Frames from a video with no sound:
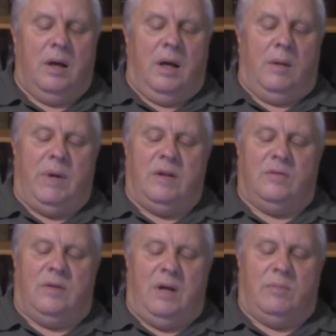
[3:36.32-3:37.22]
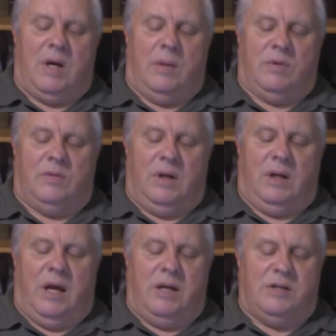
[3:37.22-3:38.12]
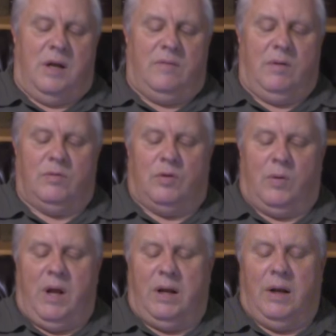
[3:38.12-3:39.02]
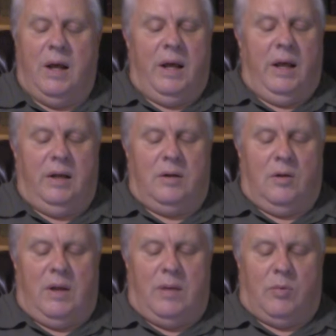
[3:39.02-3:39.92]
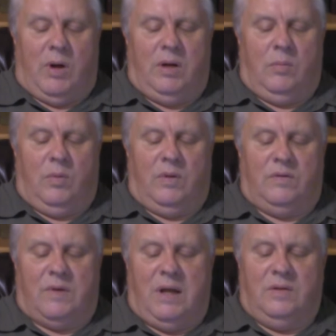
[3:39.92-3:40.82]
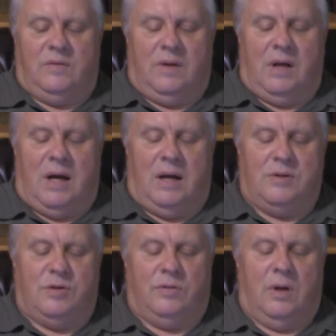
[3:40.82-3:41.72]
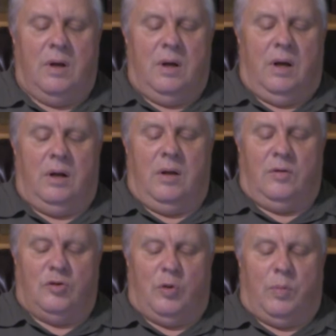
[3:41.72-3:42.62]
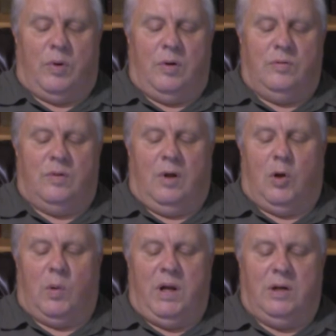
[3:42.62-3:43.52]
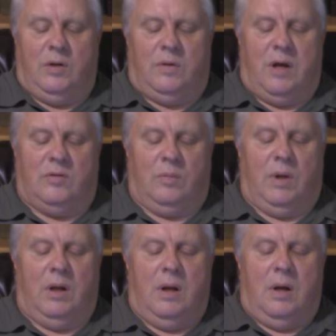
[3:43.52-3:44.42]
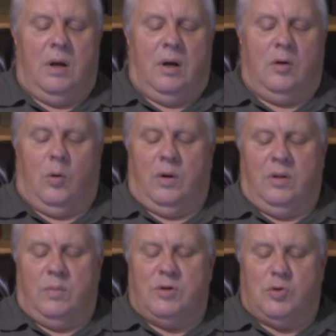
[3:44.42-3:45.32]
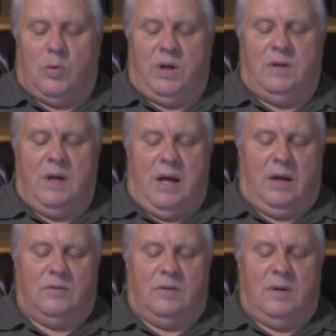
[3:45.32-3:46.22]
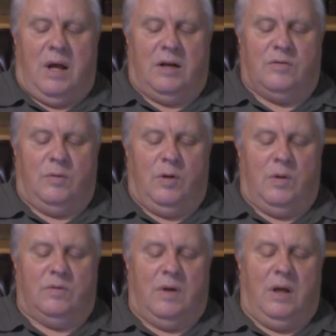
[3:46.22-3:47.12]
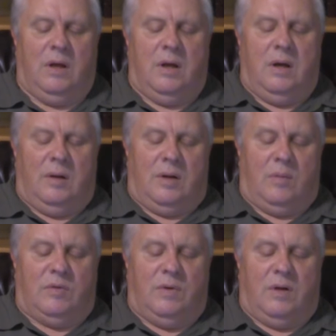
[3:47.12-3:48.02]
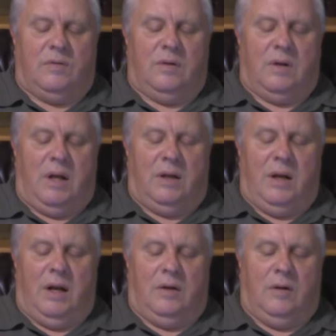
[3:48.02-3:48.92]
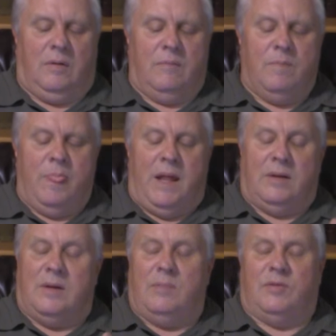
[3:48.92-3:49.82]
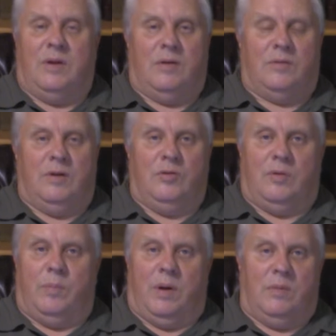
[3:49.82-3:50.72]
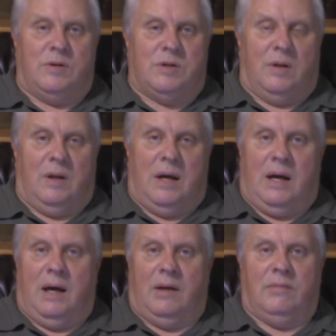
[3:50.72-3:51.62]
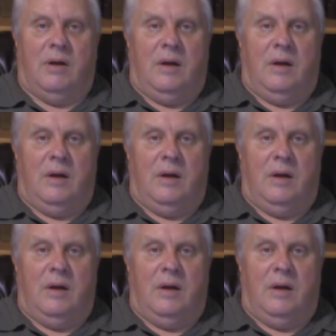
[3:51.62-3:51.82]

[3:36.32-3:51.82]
At about the same time as the NKJV was created, he collaborated with Zane C. Hodges and others to produce the Greek New Testament according to the majority text. Nashville, USA, Thomas Nelson, 1982. Thomas Nelson used to publish a lot of